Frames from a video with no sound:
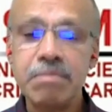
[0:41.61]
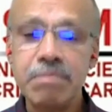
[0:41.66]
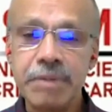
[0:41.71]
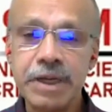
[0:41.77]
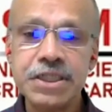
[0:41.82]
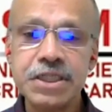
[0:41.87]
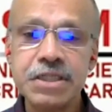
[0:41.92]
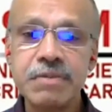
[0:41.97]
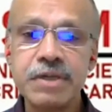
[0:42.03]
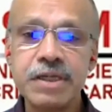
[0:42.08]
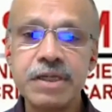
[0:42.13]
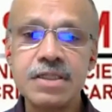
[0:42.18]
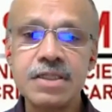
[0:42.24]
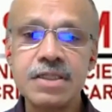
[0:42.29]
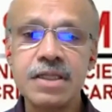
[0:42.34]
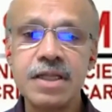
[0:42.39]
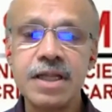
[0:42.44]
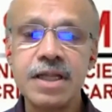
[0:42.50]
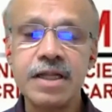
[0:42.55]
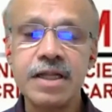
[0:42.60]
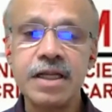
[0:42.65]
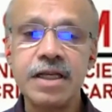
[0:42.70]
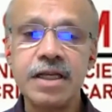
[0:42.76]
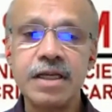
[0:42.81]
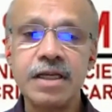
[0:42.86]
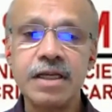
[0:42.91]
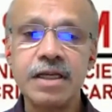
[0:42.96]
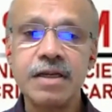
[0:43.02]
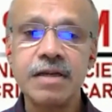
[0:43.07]
measurements that
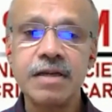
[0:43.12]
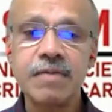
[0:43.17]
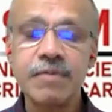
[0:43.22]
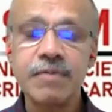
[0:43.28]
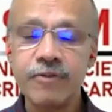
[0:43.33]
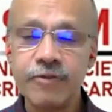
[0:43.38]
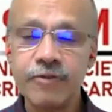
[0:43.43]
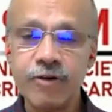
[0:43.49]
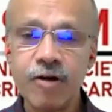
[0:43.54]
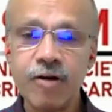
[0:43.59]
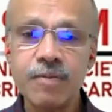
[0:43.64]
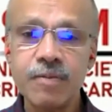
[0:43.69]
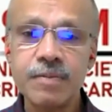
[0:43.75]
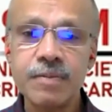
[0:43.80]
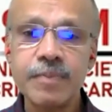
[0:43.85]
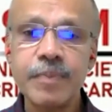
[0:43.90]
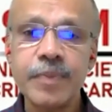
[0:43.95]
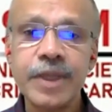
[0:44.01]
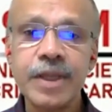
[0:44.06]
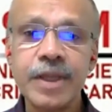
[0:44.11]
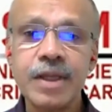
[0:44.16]
they perform,